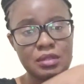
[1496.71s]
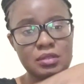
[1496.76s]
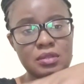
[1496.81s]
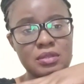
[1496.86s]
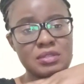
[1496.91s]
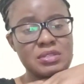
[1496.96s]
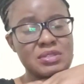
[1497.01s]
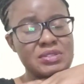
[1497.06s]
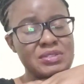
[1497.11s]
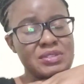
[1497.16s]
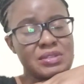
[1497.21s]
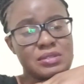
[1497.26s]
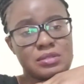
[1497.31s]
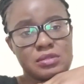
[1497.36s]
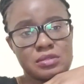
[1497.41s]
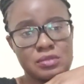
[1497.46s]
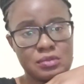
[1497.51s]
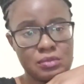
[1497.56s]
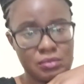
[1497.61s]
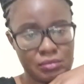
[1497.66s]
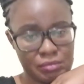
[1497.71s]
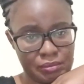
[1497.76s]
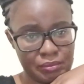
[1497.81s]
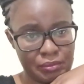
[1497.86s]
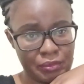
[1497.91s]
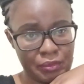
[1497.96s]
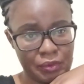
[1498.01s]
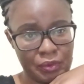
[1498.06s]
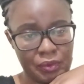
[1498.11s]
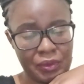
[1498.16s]
Don't just assume,
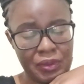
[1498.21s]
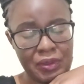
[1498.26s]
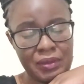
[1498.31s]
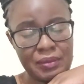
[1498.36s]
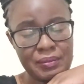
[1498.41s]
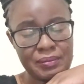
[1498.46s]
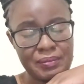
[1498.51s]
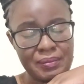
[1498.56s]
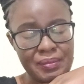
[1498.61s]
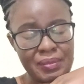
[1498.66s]
okay?